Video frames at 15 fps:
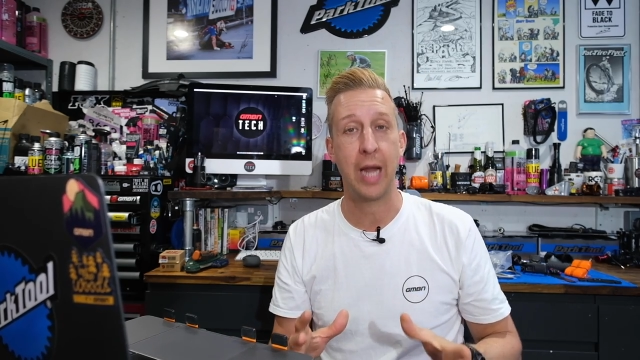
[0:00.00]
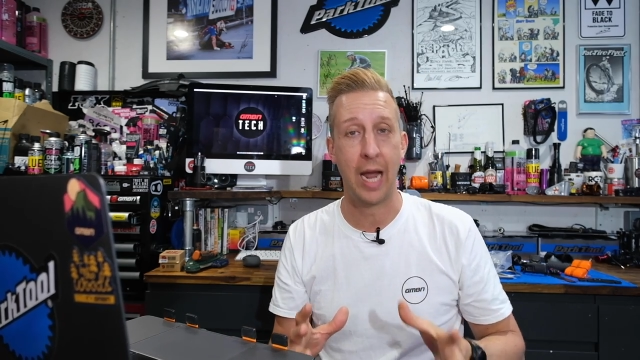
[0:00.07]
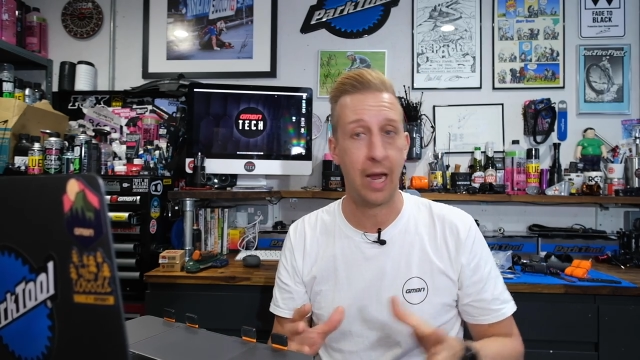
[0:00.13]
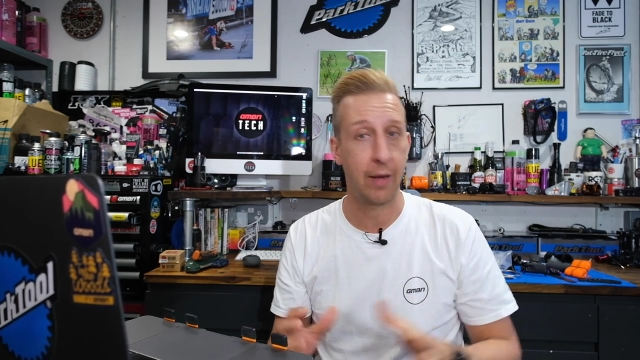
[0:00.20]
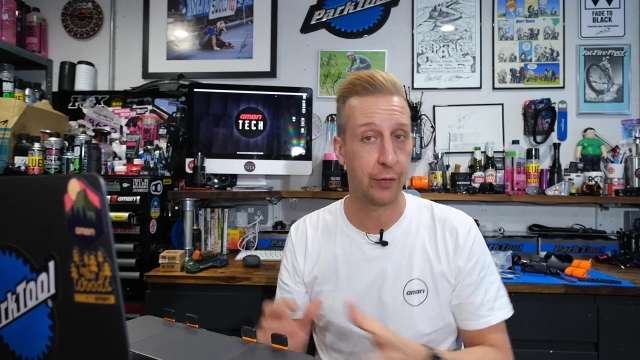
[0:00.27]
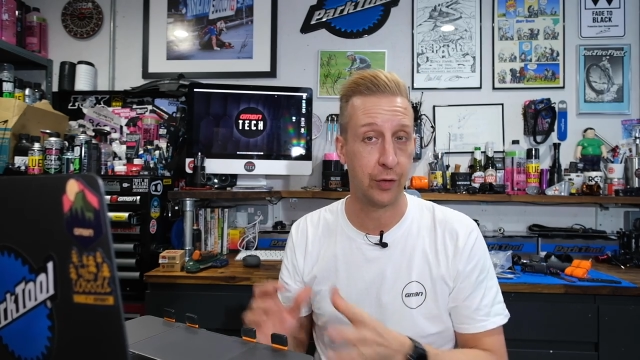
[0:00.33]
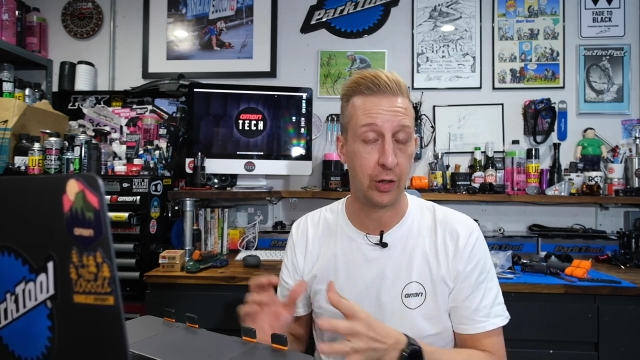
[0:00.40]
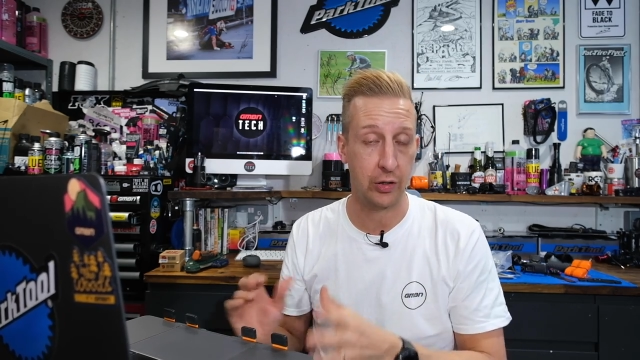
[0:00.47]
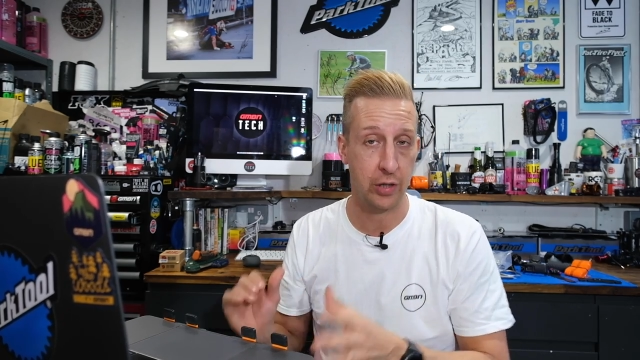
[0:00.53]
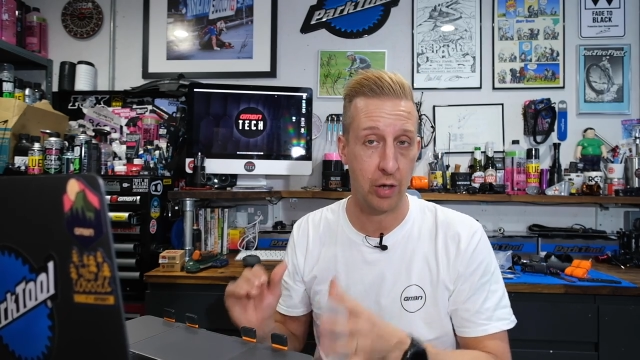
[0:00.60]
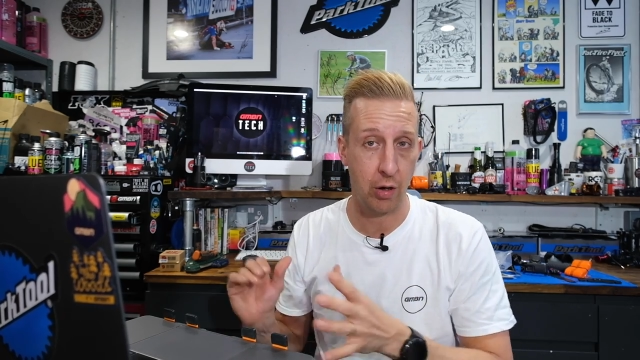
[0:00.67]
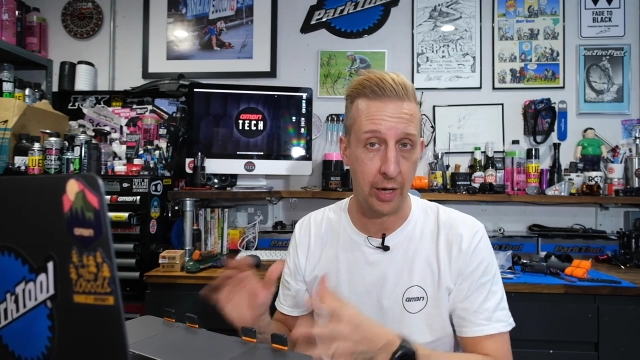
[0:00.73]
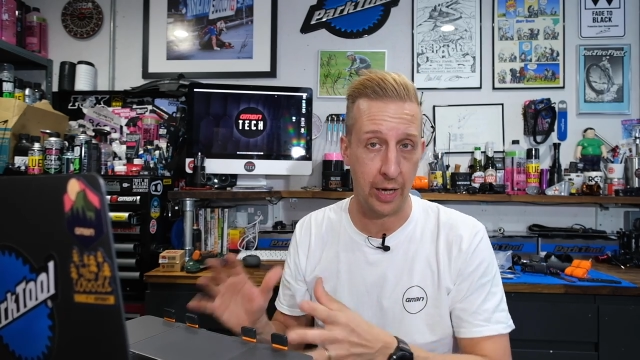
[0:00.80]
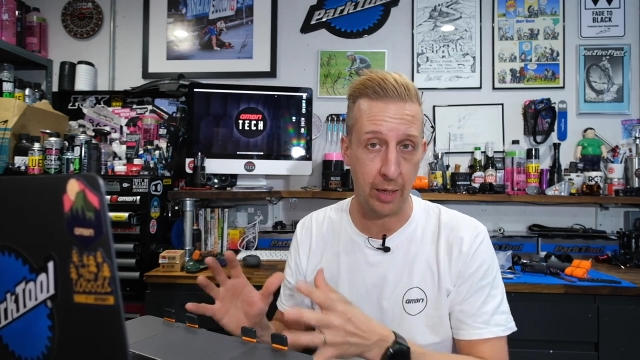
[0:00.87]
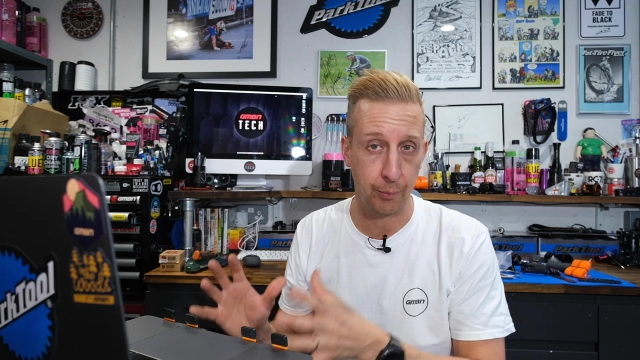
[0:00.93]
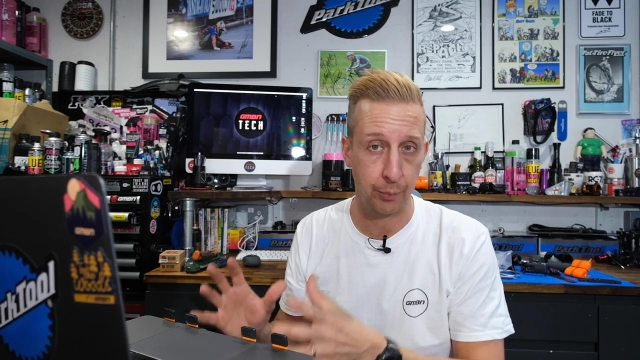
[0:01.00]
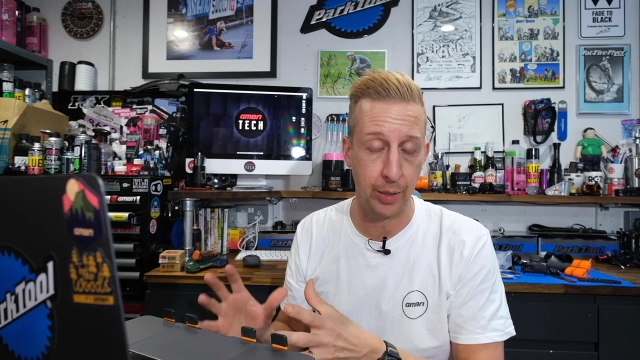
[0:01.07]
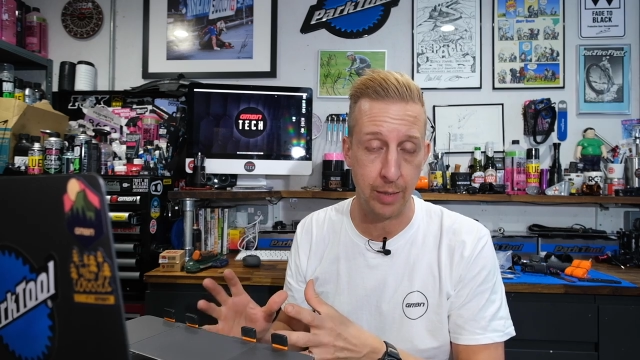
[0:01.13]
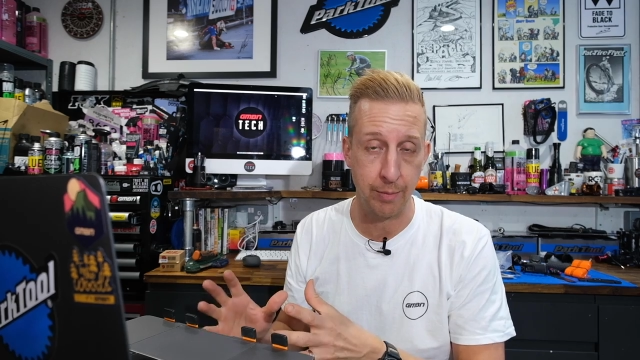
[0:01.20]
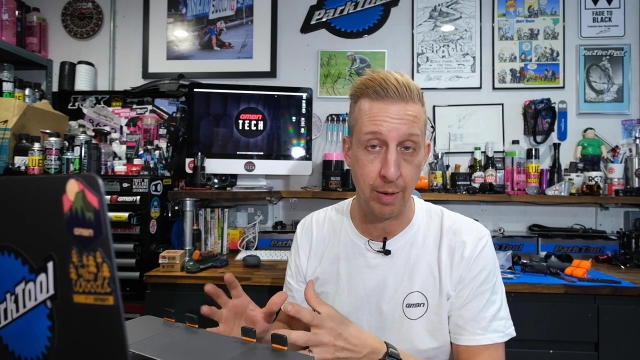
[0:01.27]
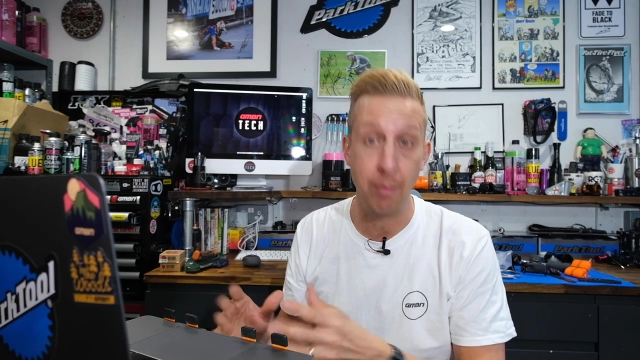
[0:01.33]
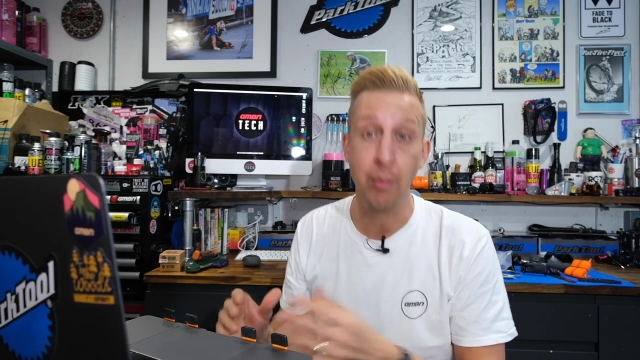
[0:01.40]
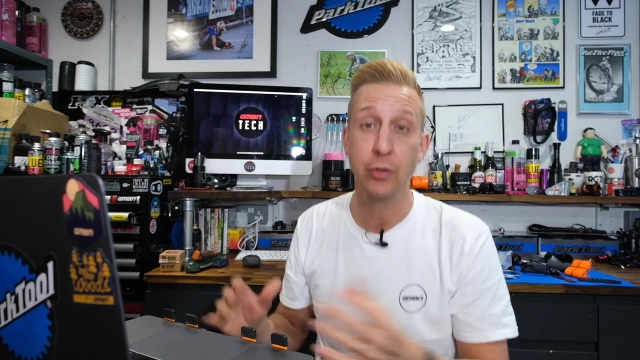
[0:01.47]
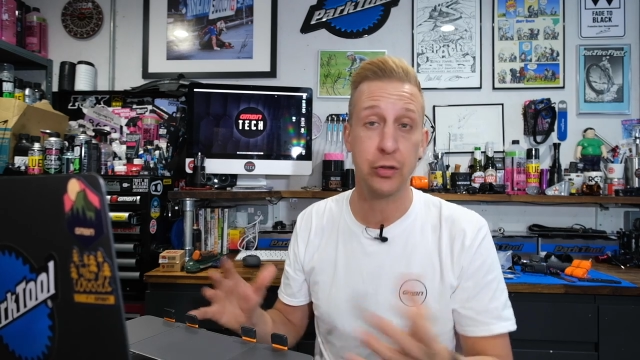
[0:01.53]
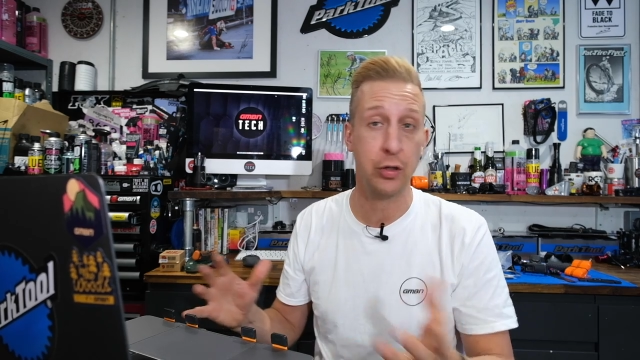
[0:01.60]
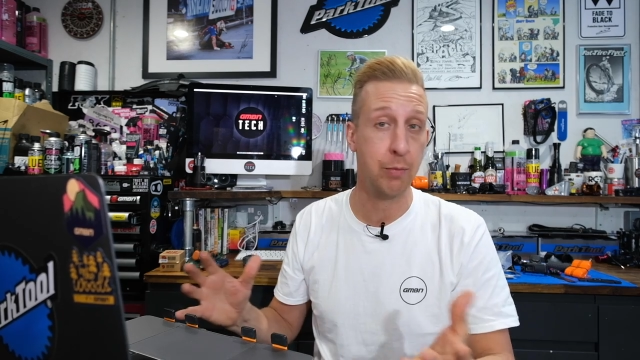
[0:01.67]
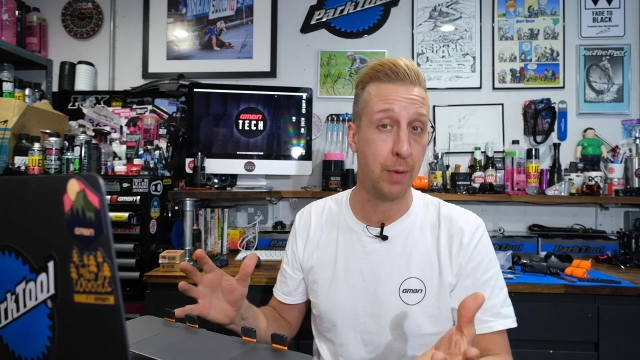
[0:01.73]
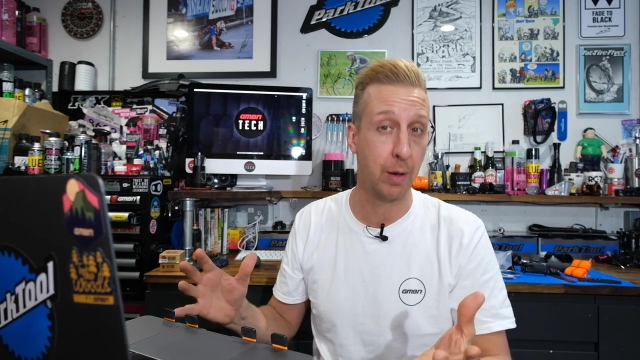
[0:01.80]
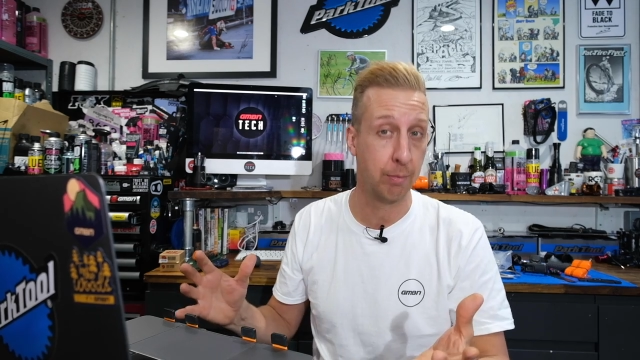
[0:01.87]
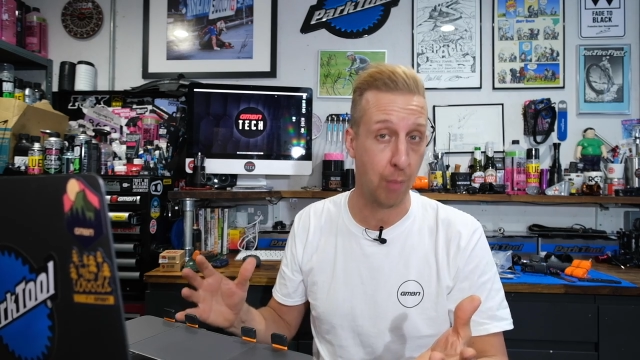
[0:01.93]
have such high-end premium
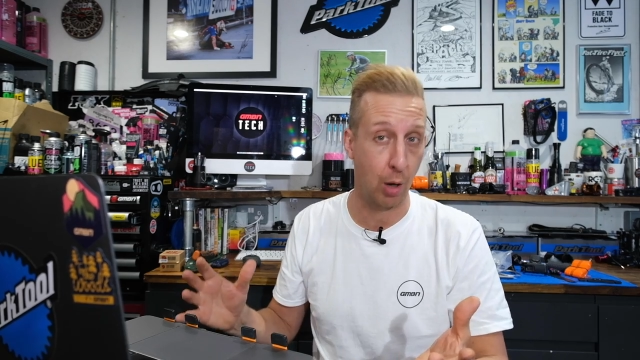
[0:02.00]
super